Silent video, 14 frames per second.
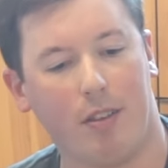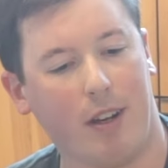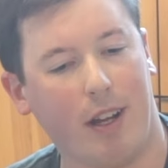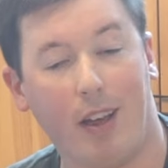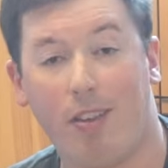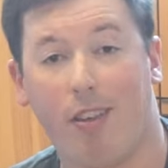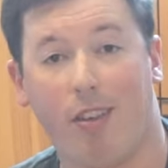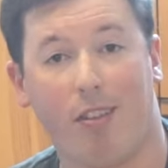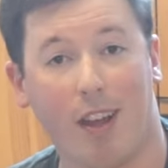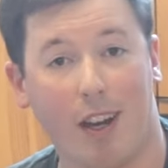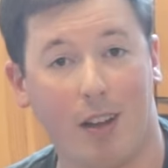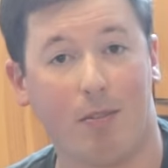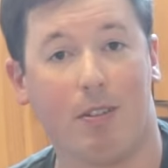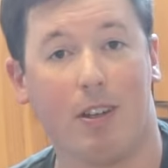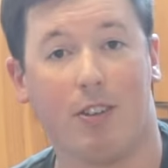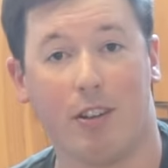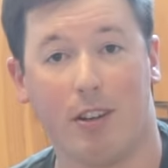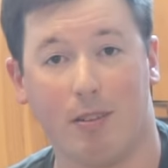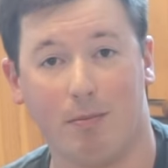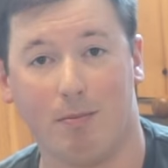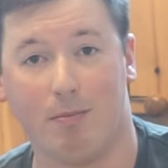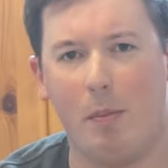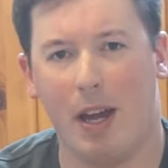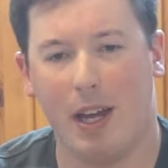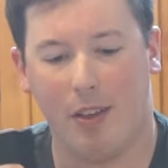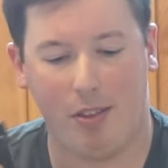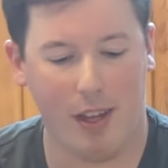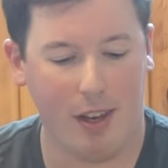It's a nice aesthetic feature. The
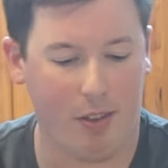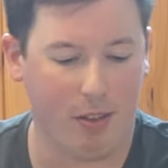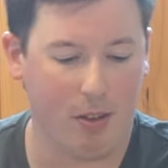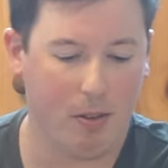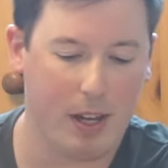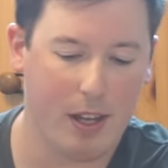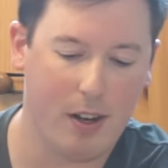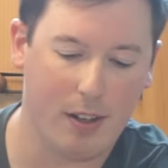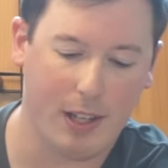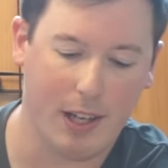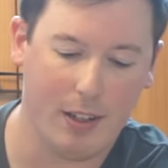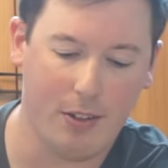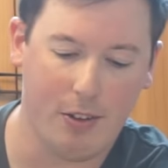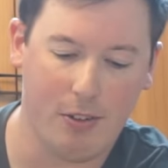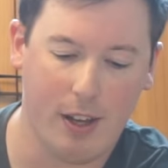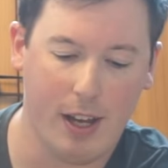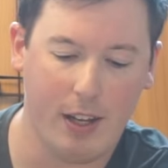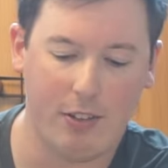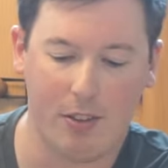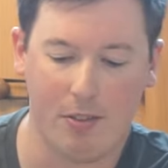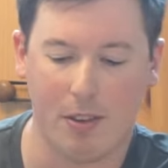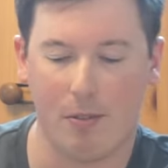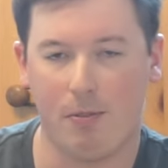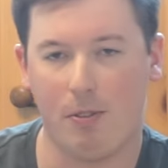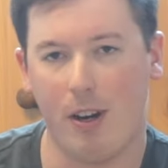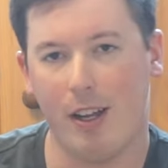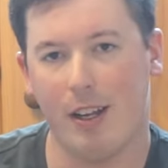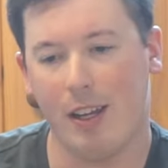magazine is located on the underside just at the
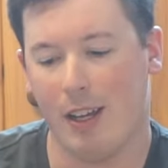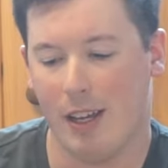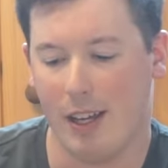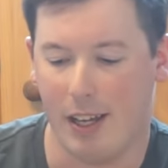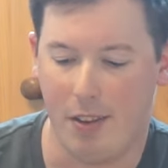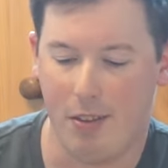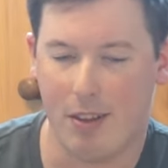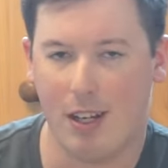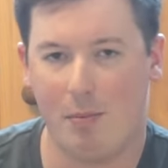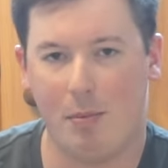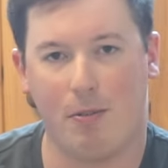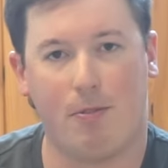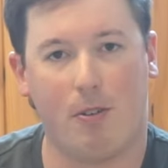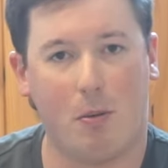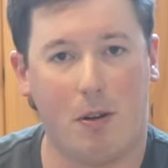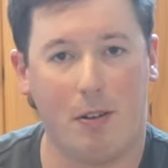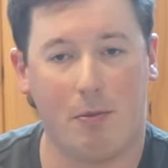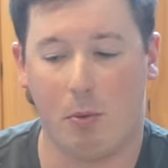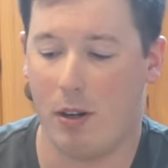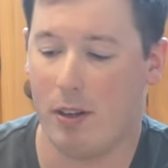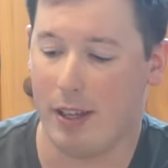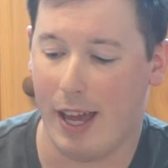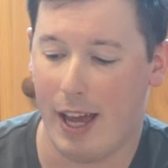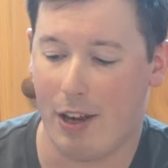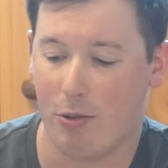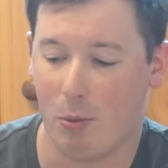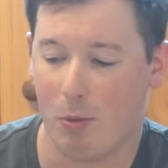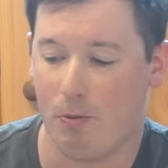front. It is a little bit forward of where the
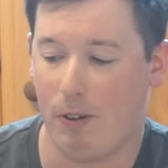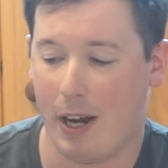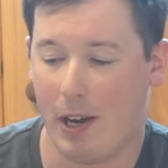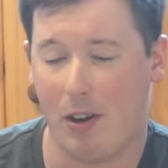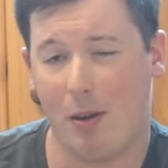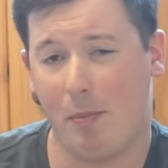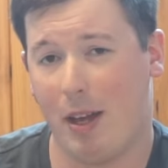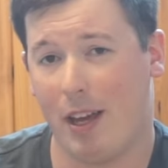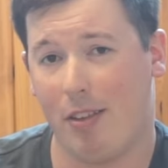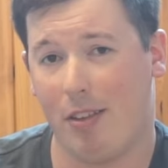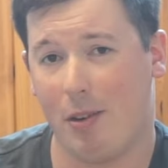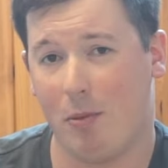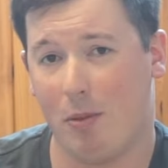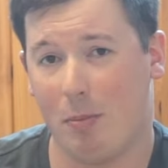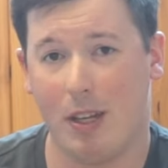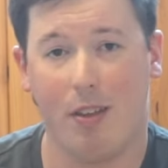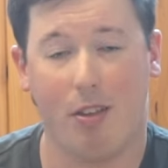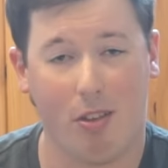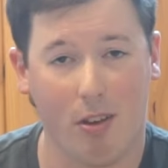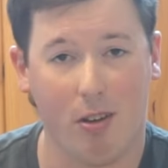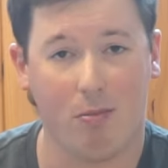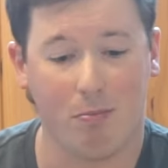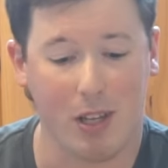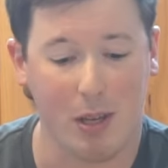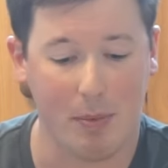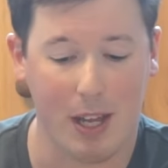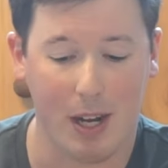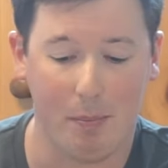actual firearm magazine would be, so
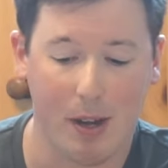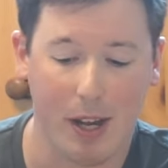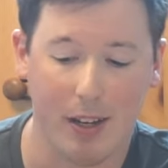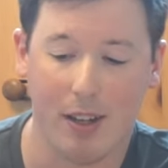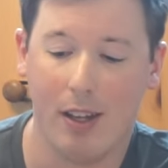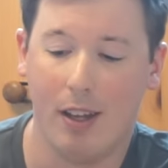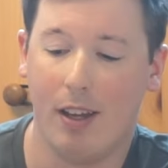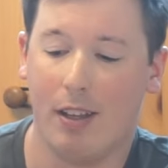keep that in mind.